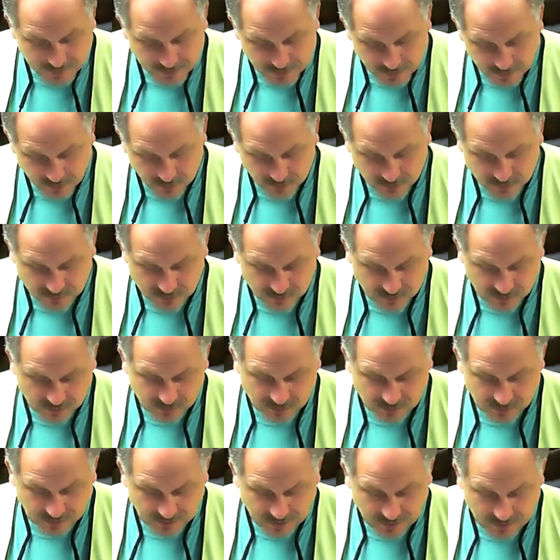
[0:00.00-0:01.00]
he knows this
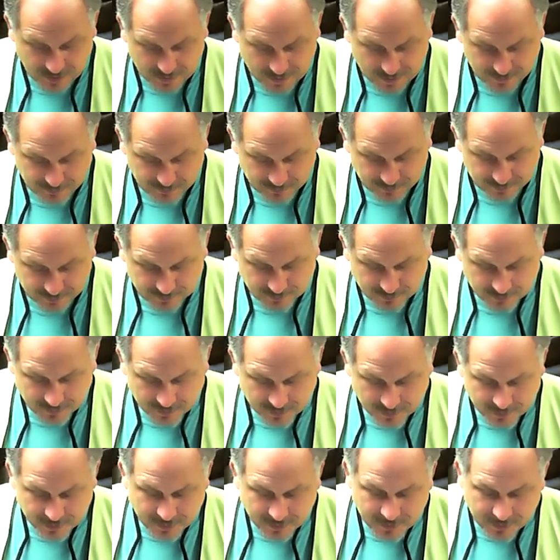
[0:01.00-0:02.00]
is going to happen.
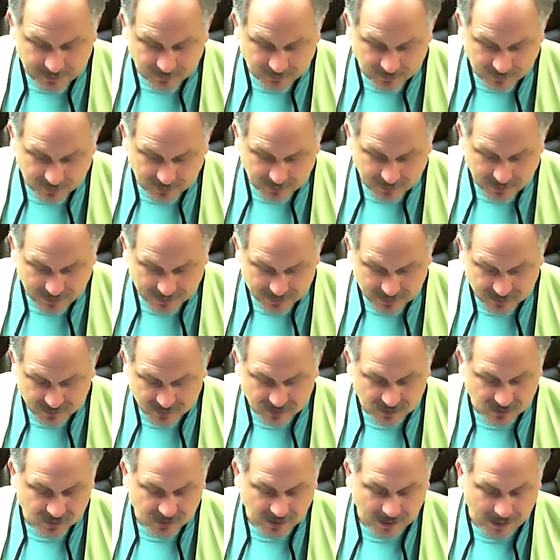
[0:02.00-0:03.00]
He
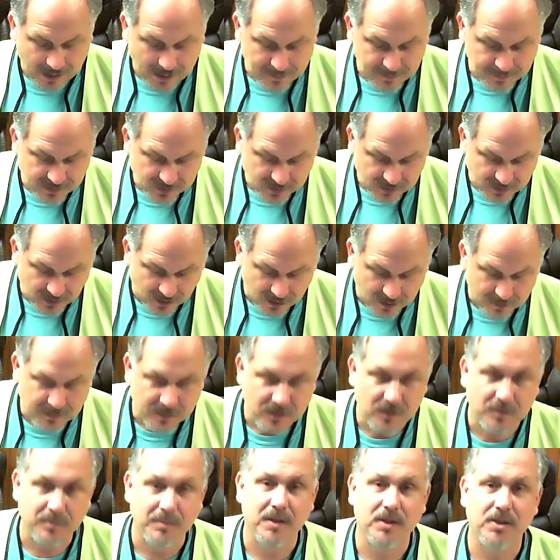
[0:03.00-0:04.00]
realizes the time has come.
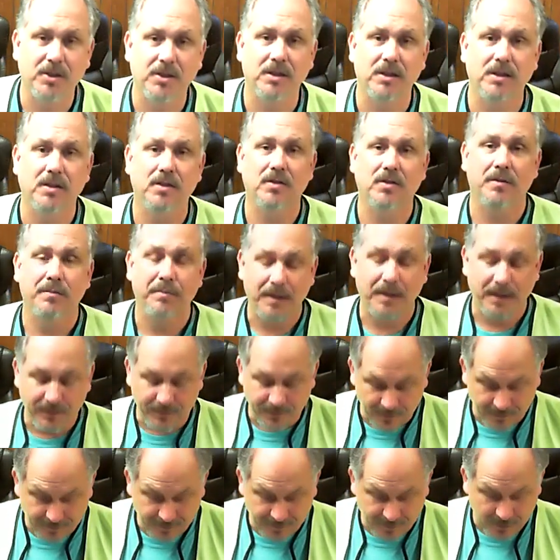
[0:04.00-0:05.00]
His mission is to be
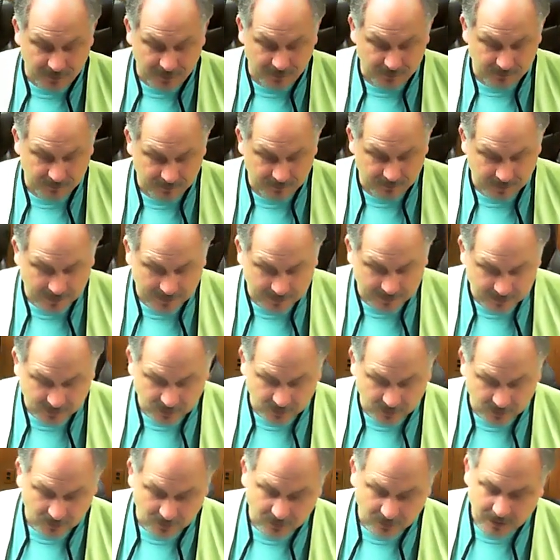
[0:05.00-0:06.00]
fulfilled, right?
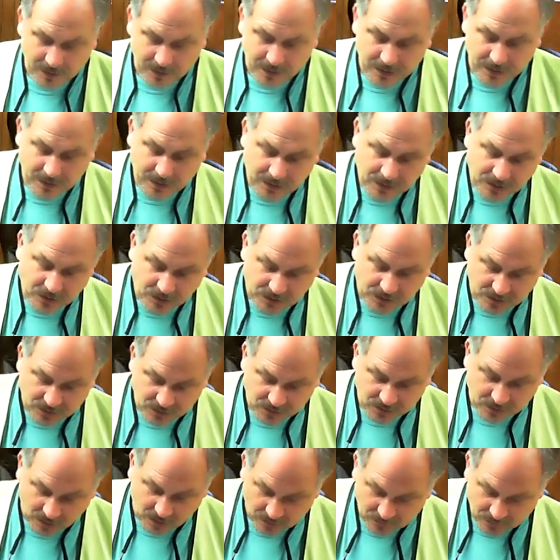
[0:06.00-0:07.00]
So
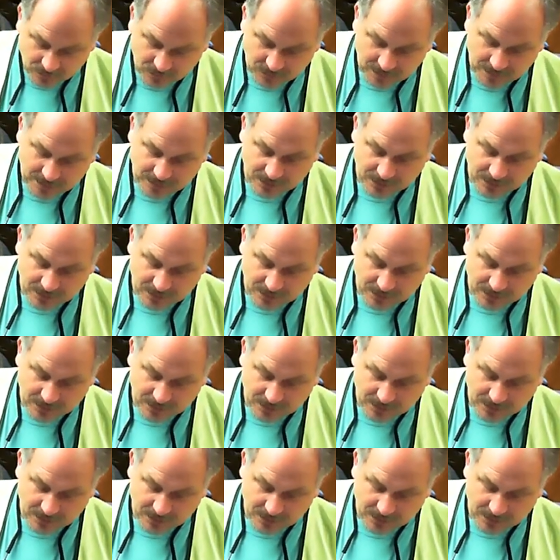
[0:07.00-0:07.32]
Jesus goes to